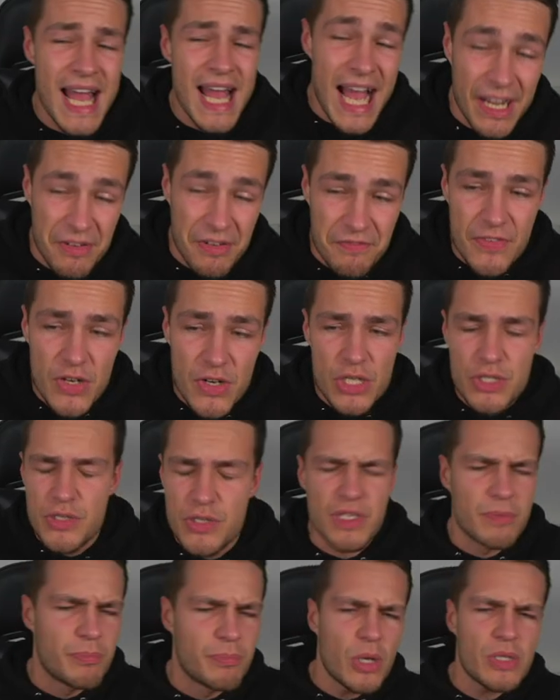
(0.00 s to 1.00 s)
and Virtu,
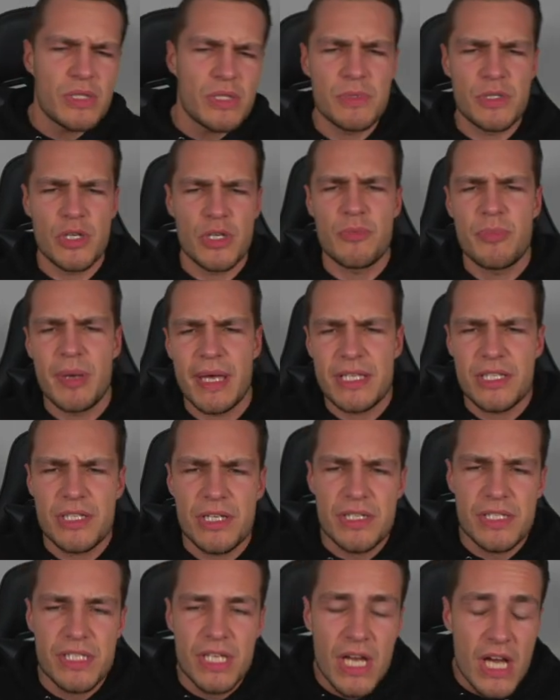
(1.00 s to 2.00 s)
the bottom two
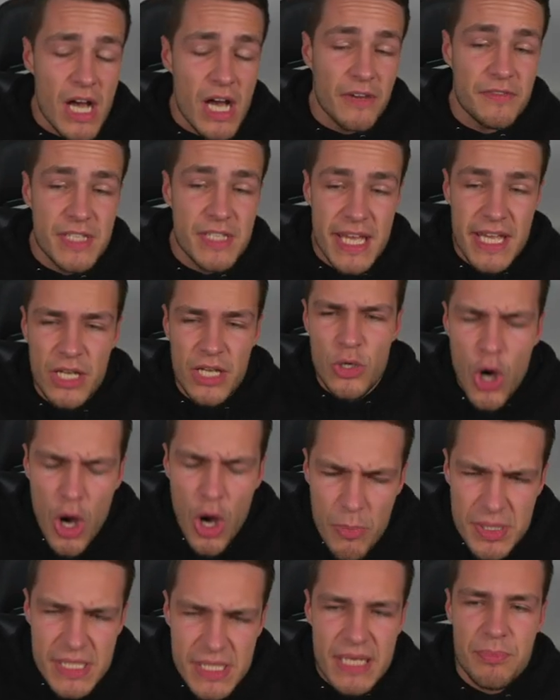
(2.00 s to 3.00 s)
pictures, have taken
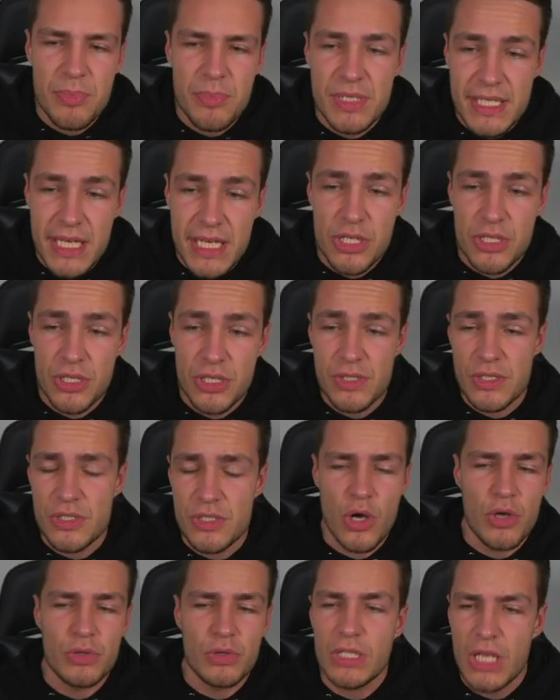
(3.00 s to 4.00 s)
opposite positions
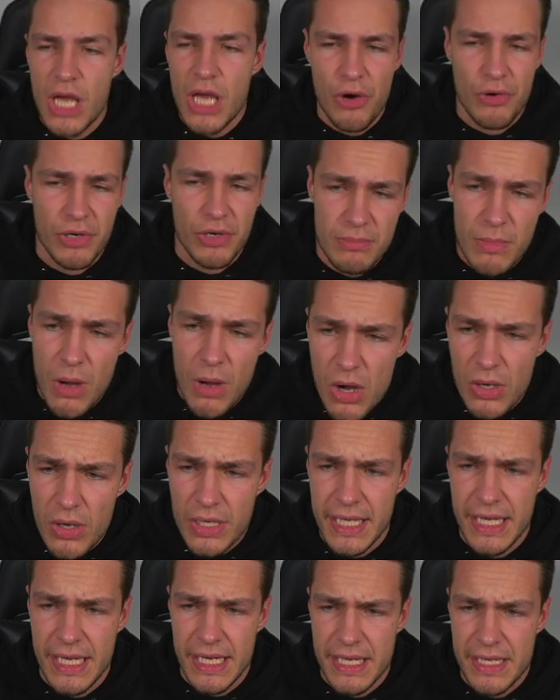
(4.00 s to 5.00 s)
on the current
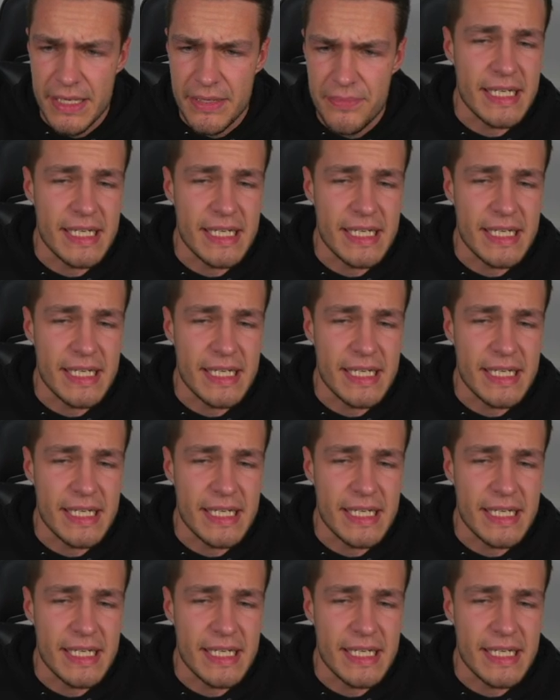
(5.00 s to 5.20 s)
market.